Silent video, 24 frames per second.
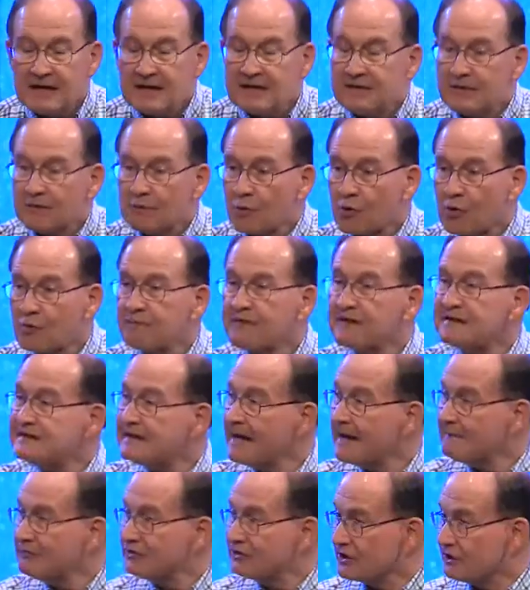The word
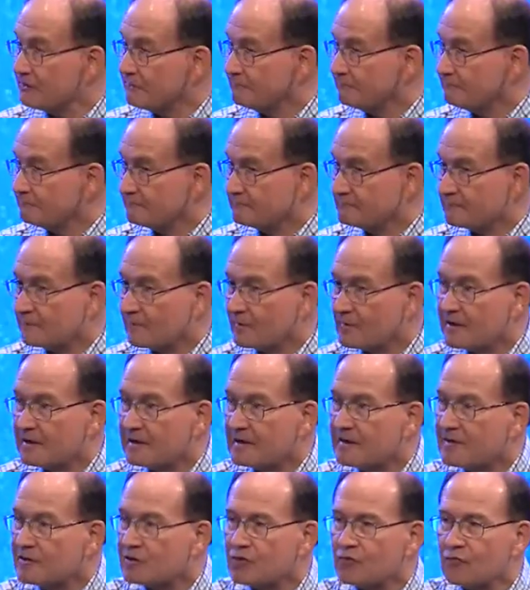redemption,
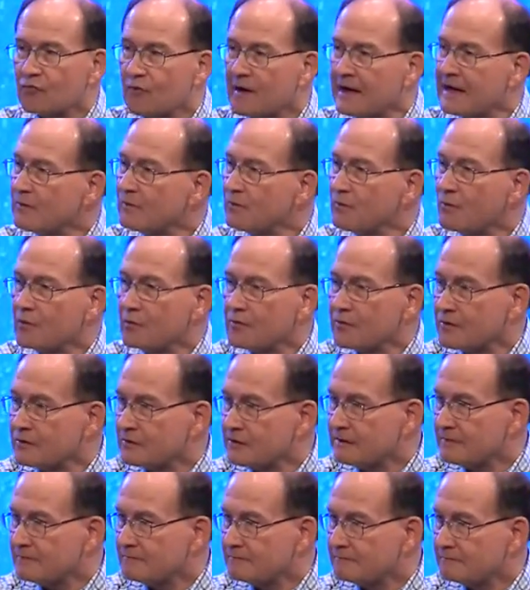great word,
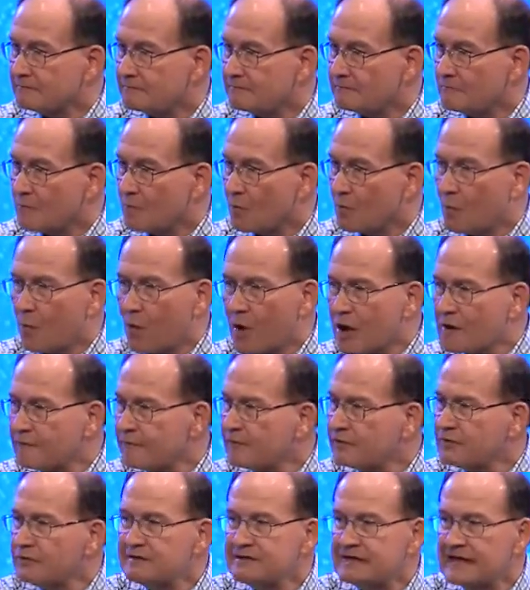
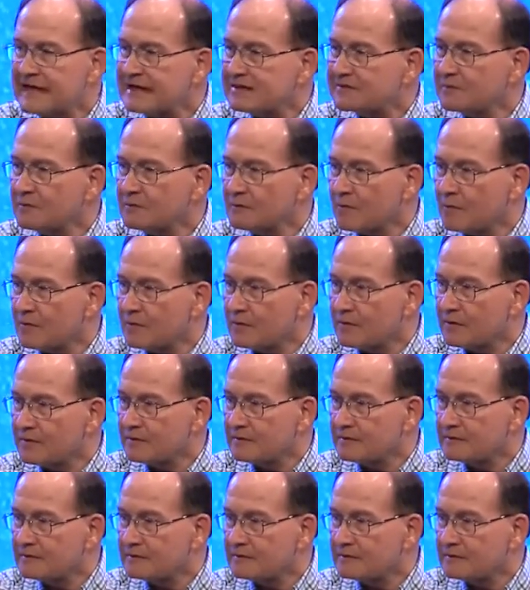wonderful New Testament word,